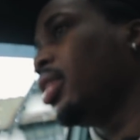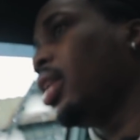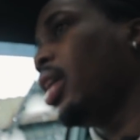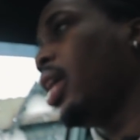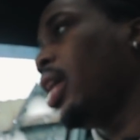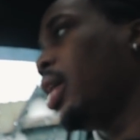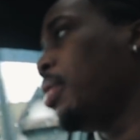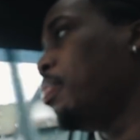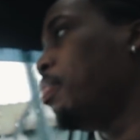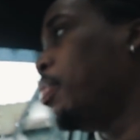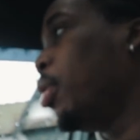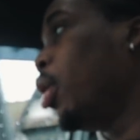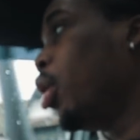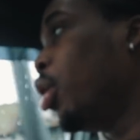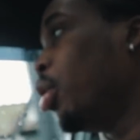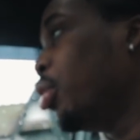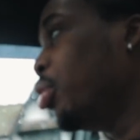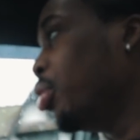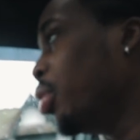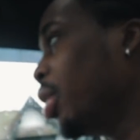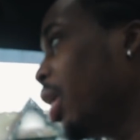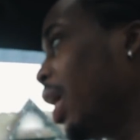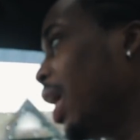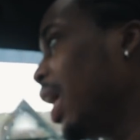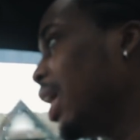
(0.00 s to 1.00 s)
a
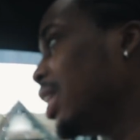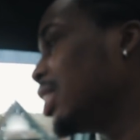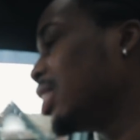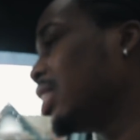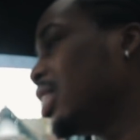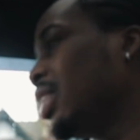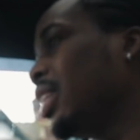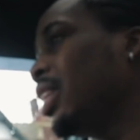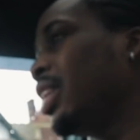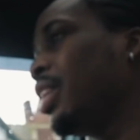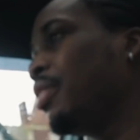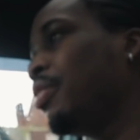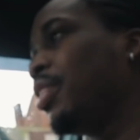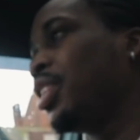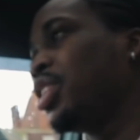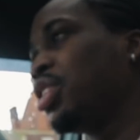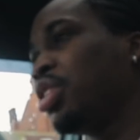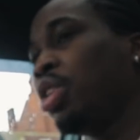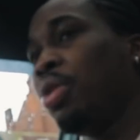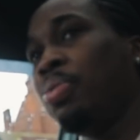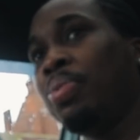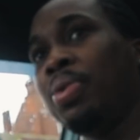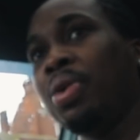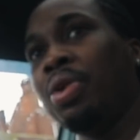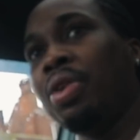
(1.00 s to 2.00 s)
poll asking if I should
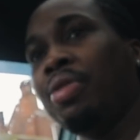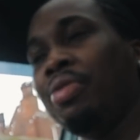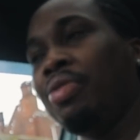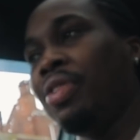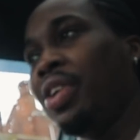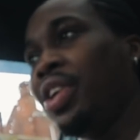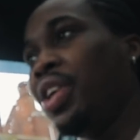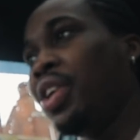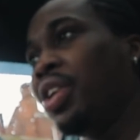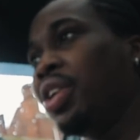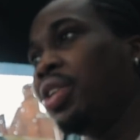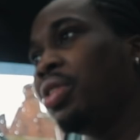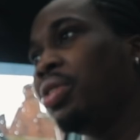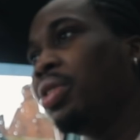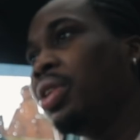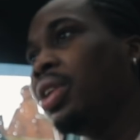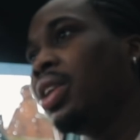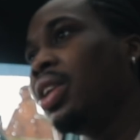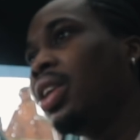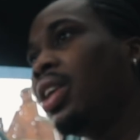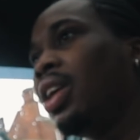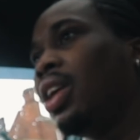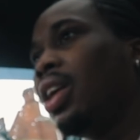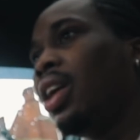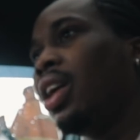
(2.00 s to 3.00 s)
upload a video
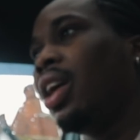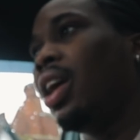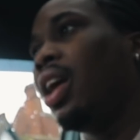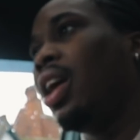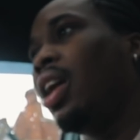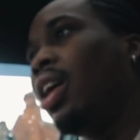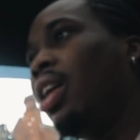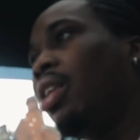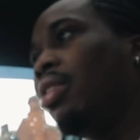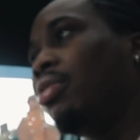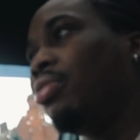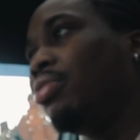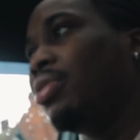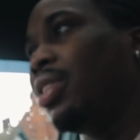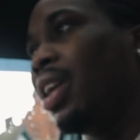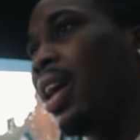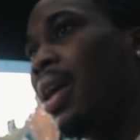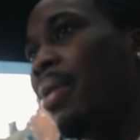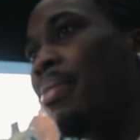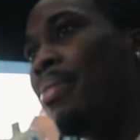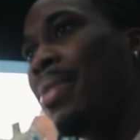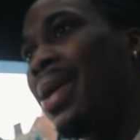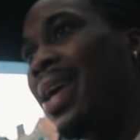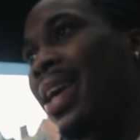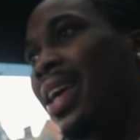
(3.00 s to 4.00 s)
that
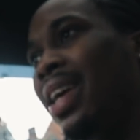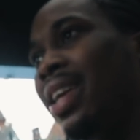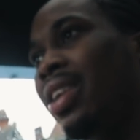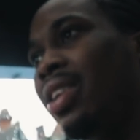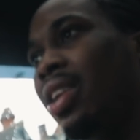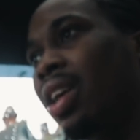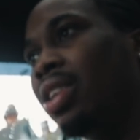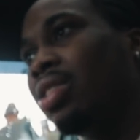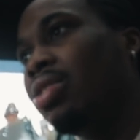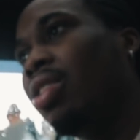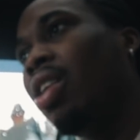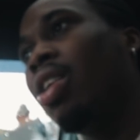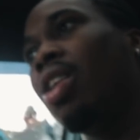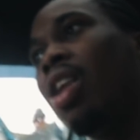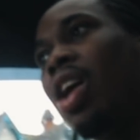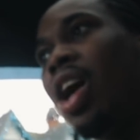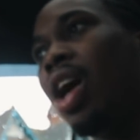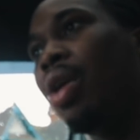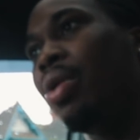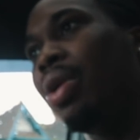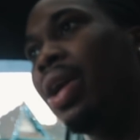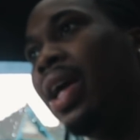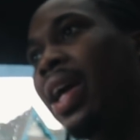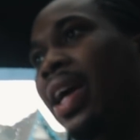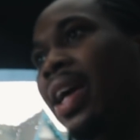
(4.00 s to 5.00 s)
I made that's not
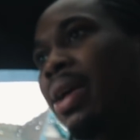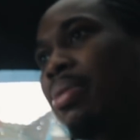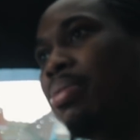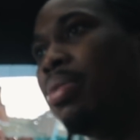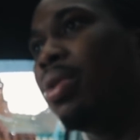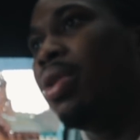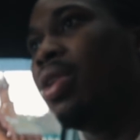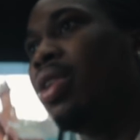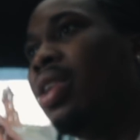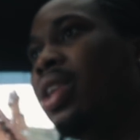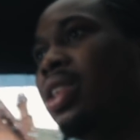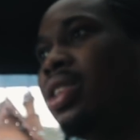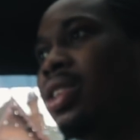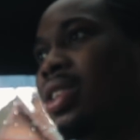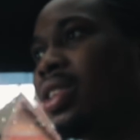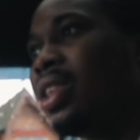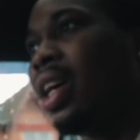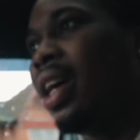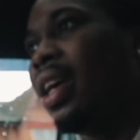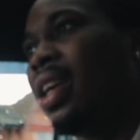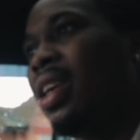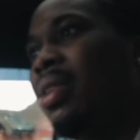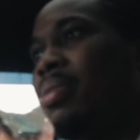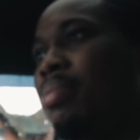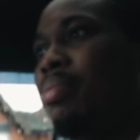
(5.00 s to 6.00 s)
car related, but it's just
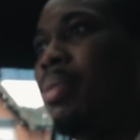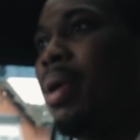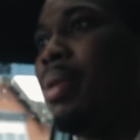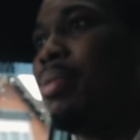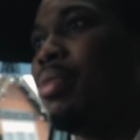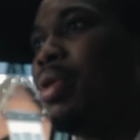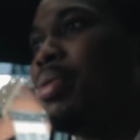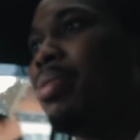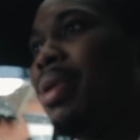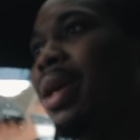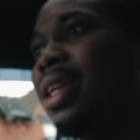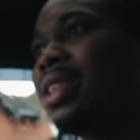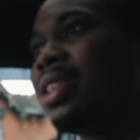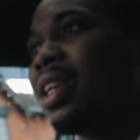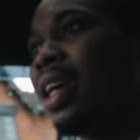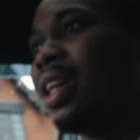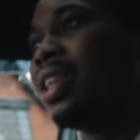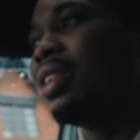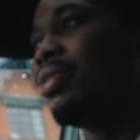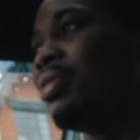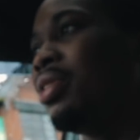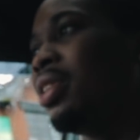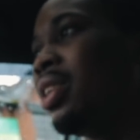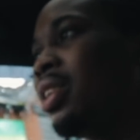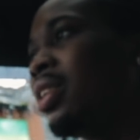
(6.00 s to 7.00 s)
like memory based kind
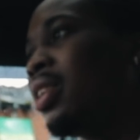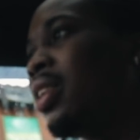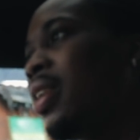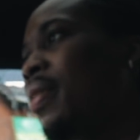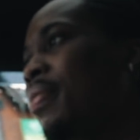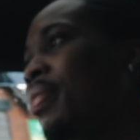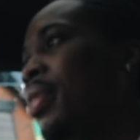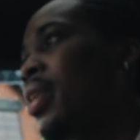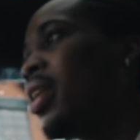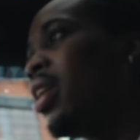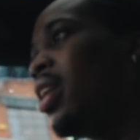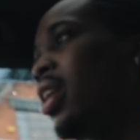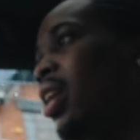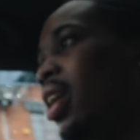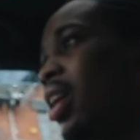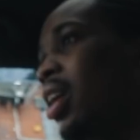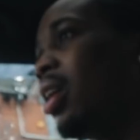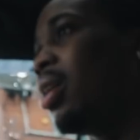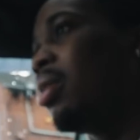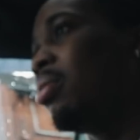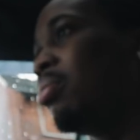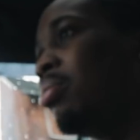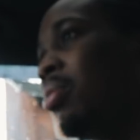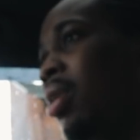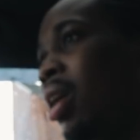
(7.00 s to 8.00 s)
of thing.
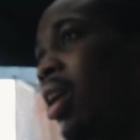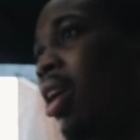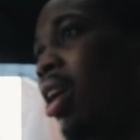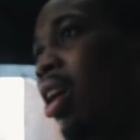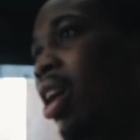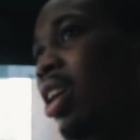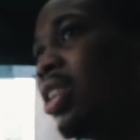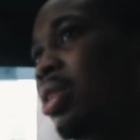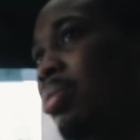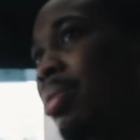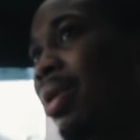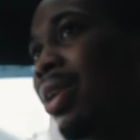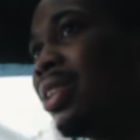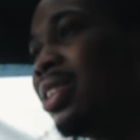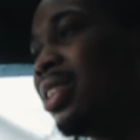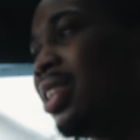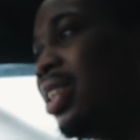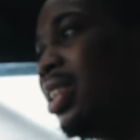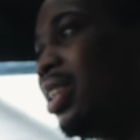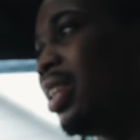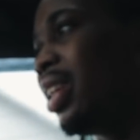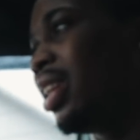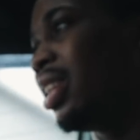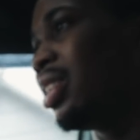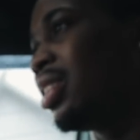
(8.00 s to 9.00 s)
A large amount
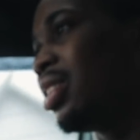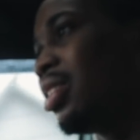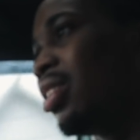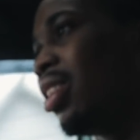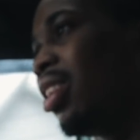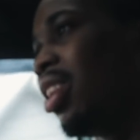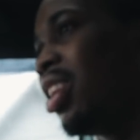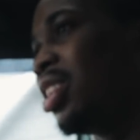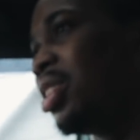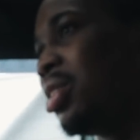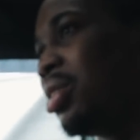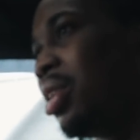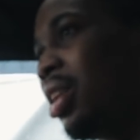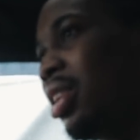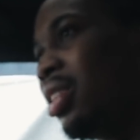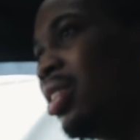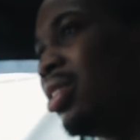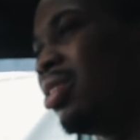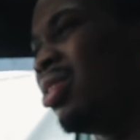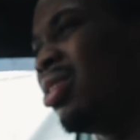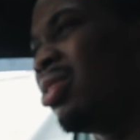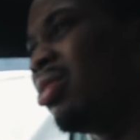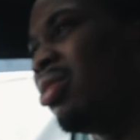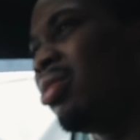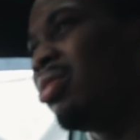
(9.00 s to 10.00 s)
said yes,
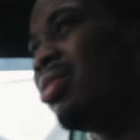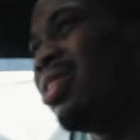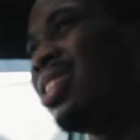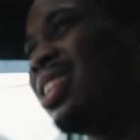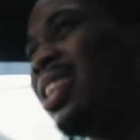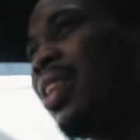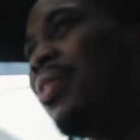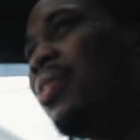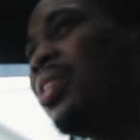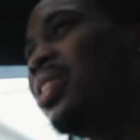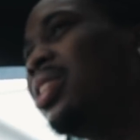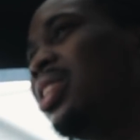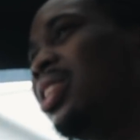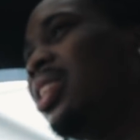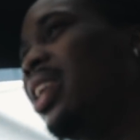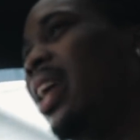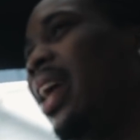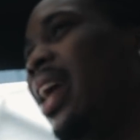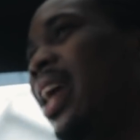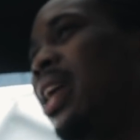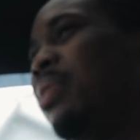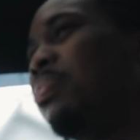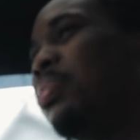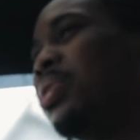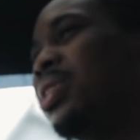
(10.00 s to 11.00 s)

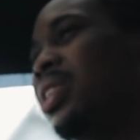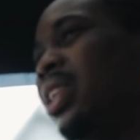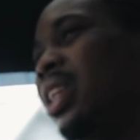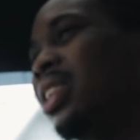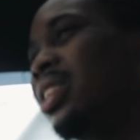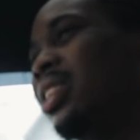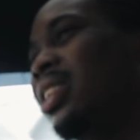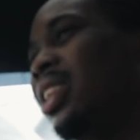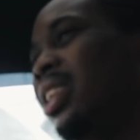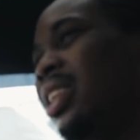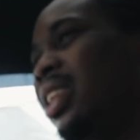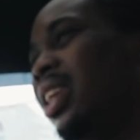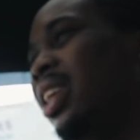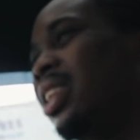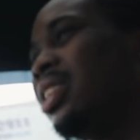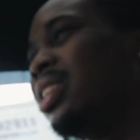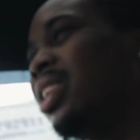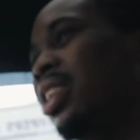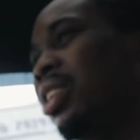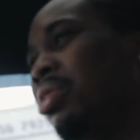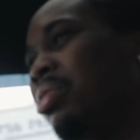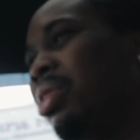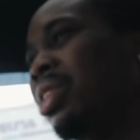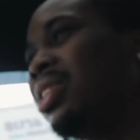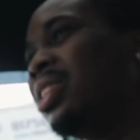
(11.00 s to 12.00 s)
78% said yes,
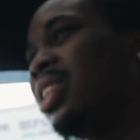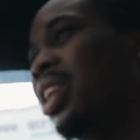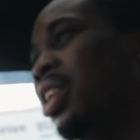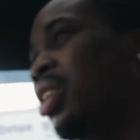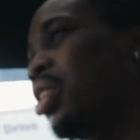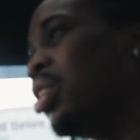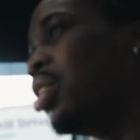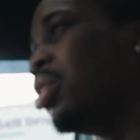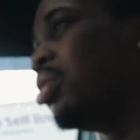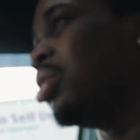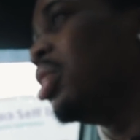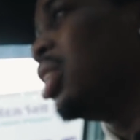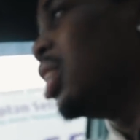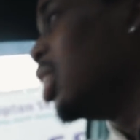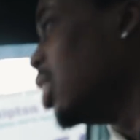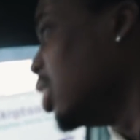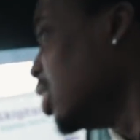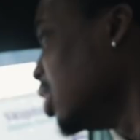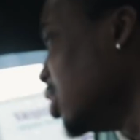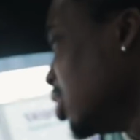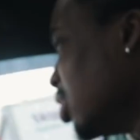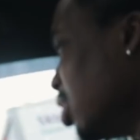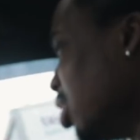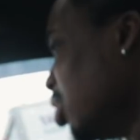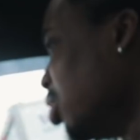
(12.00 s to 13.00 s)
and the rest said no.
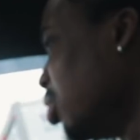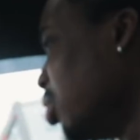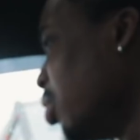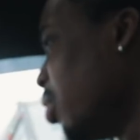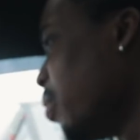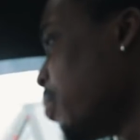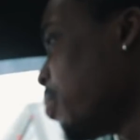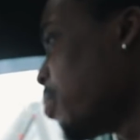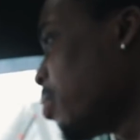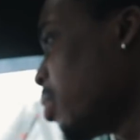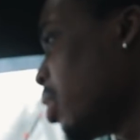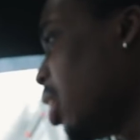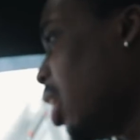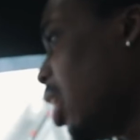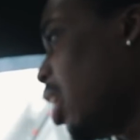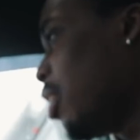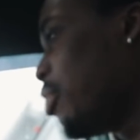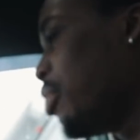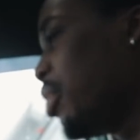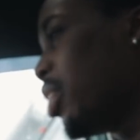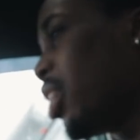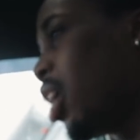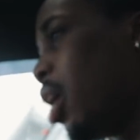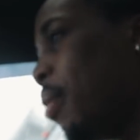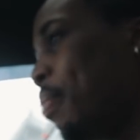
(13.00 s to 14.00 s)
So I
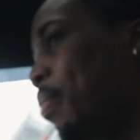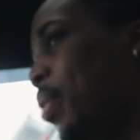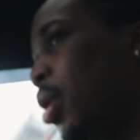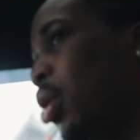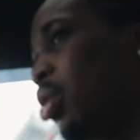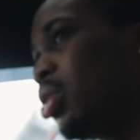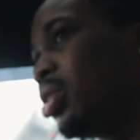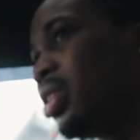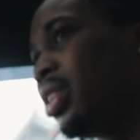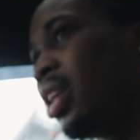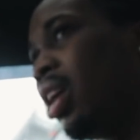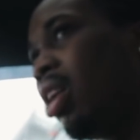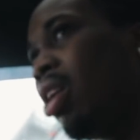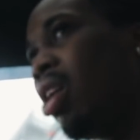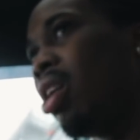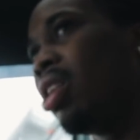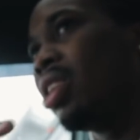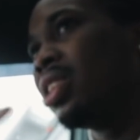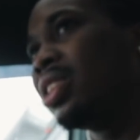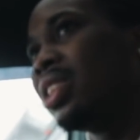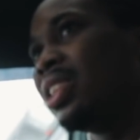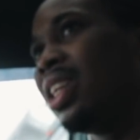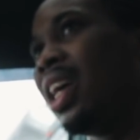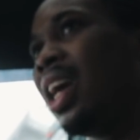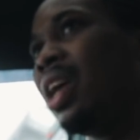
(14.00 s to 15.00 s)
think I'll post it
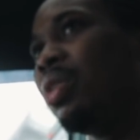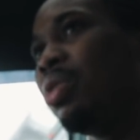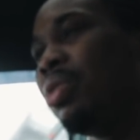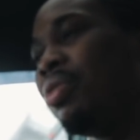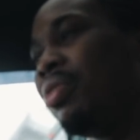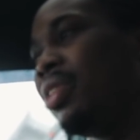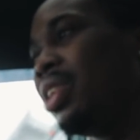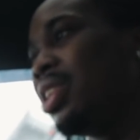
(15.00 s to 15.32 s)
alongside with